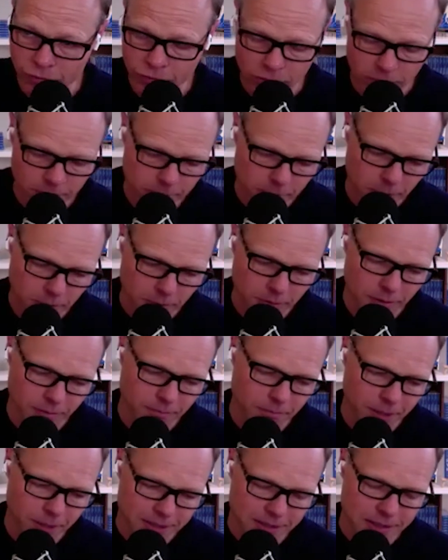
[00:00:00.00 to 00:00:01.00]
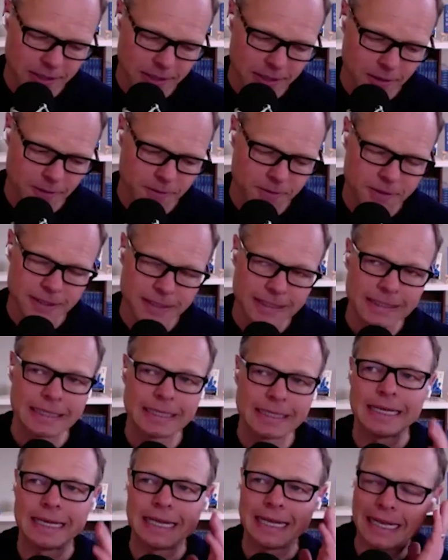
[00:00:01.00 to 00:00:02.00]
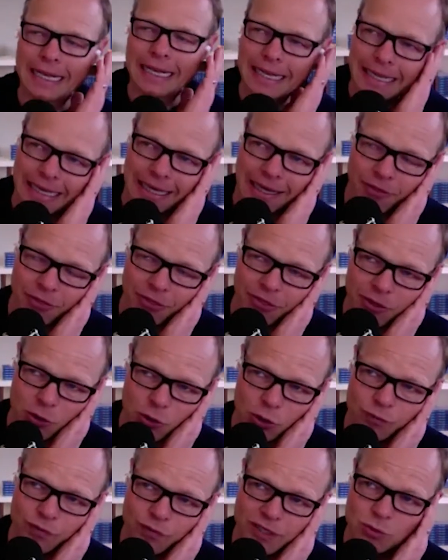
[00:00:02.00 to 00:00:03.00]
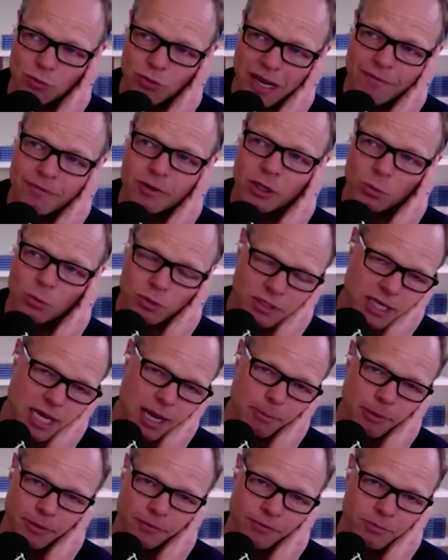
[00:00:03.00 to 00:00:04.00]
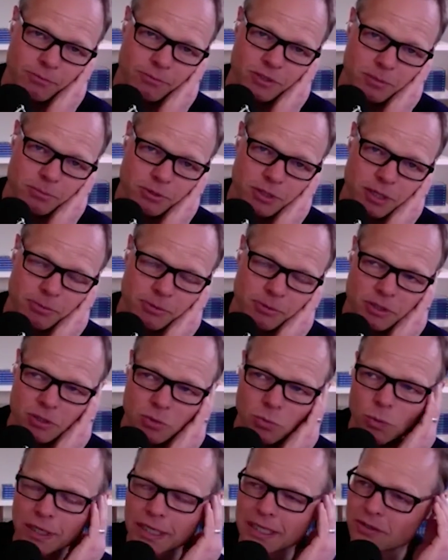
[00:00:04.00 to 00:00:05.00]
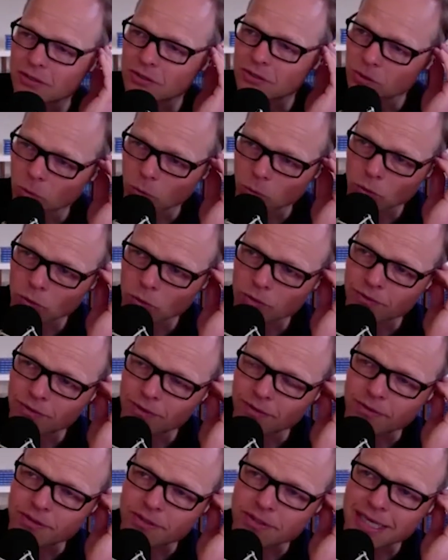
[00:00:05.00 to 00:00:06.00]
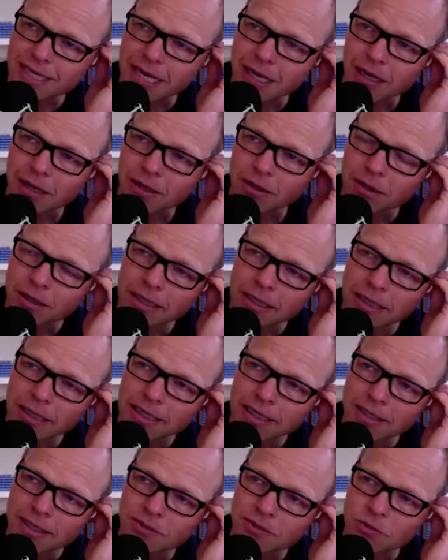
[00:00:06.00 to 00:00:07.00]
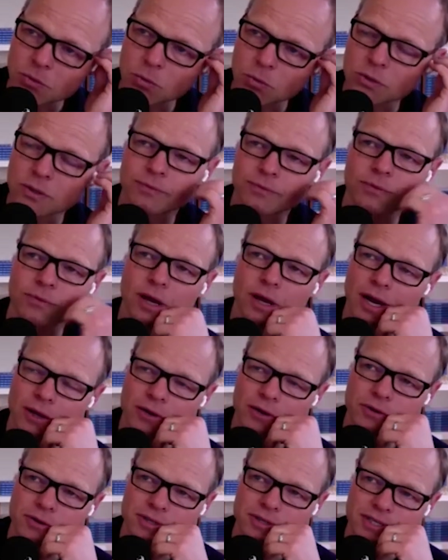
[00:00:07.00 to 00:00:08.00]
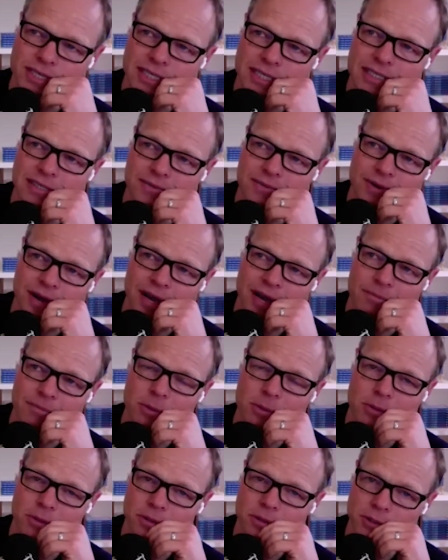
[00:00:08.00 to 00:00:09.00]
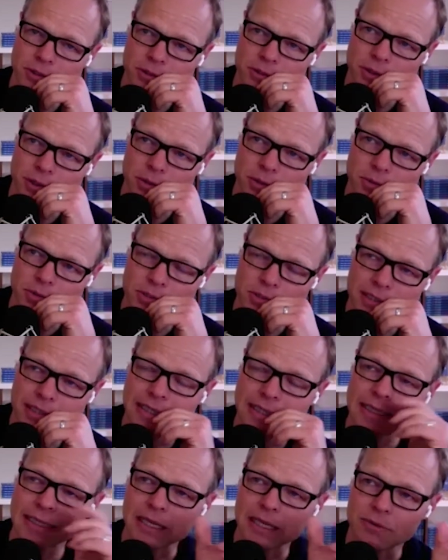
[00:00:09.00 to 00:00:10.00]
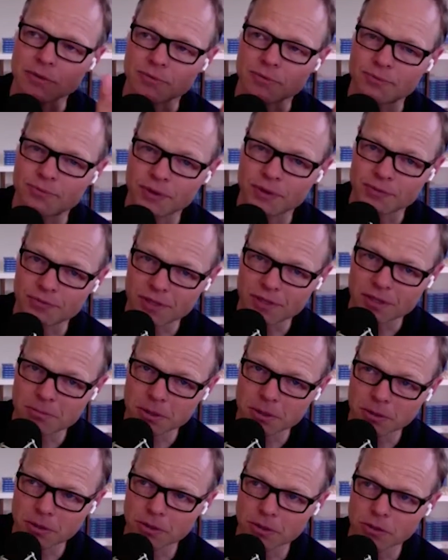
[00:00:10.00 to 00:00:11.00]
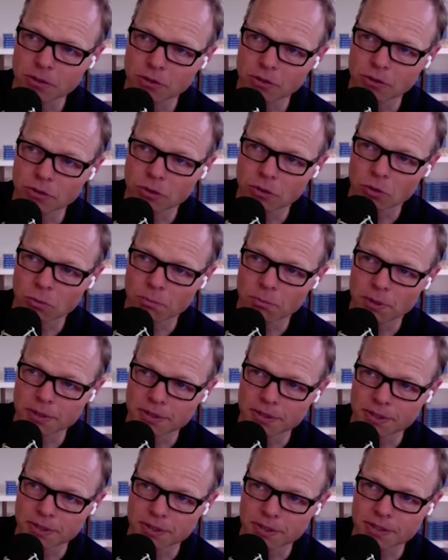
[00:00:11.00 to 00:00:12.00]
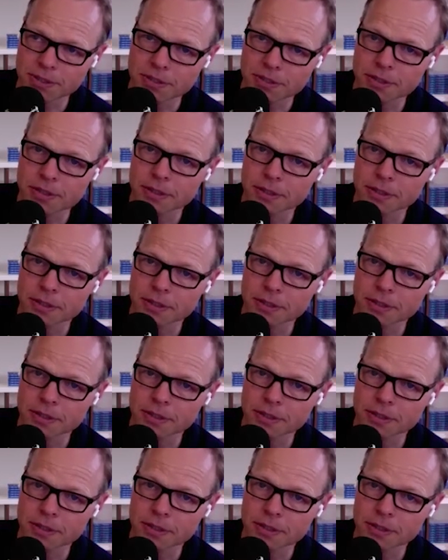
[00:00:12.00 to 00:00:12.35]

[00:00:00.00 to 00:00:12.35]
a period of months and years. A third of his revenue was coming from subscriptions. When he sold Viviscal, he sold it for 165 million euros. Again, 50 million euro business,